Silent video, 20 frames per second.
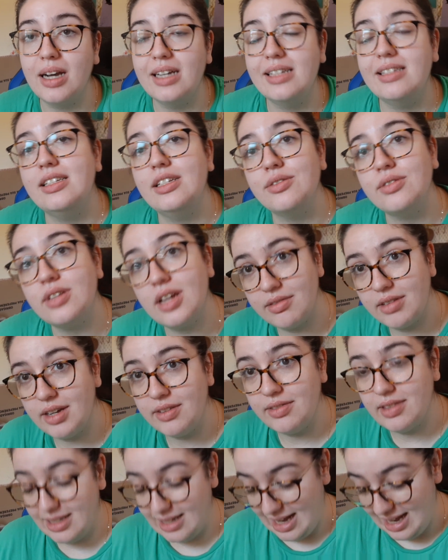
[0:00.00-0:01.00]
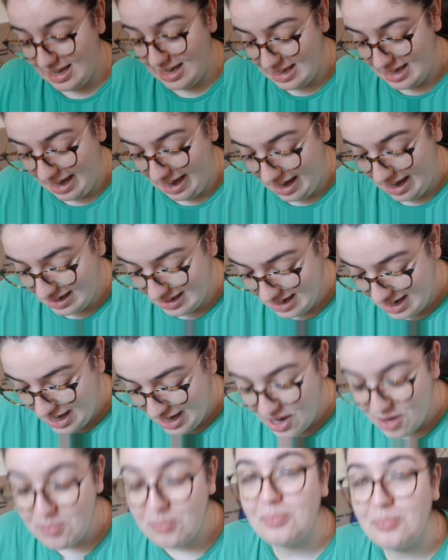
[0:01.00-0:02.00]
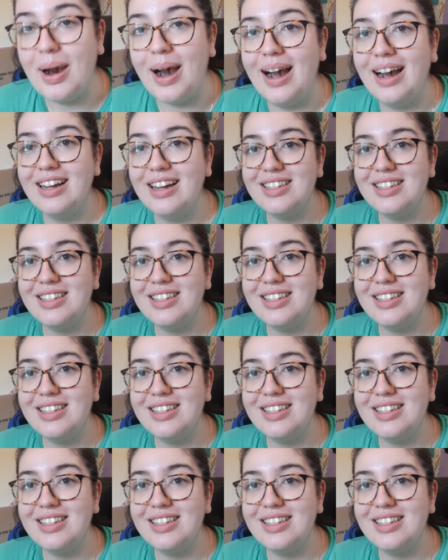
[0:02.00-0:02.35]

I still don't know the date yet, but